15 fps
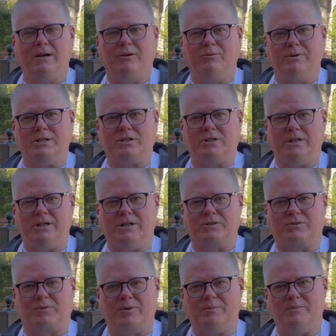which
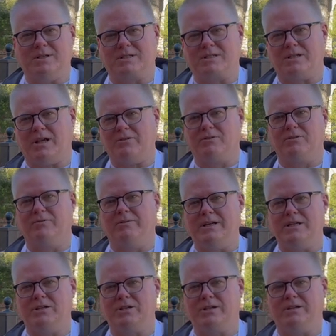is from the southern
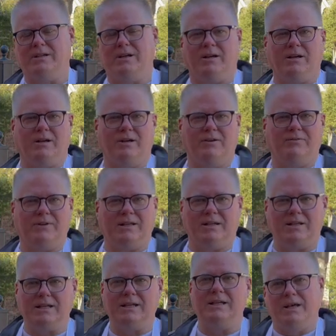region of
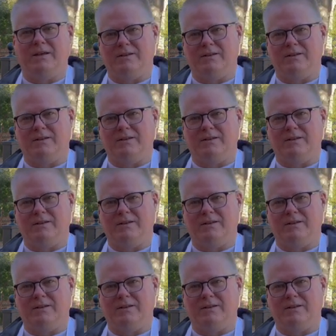Italy.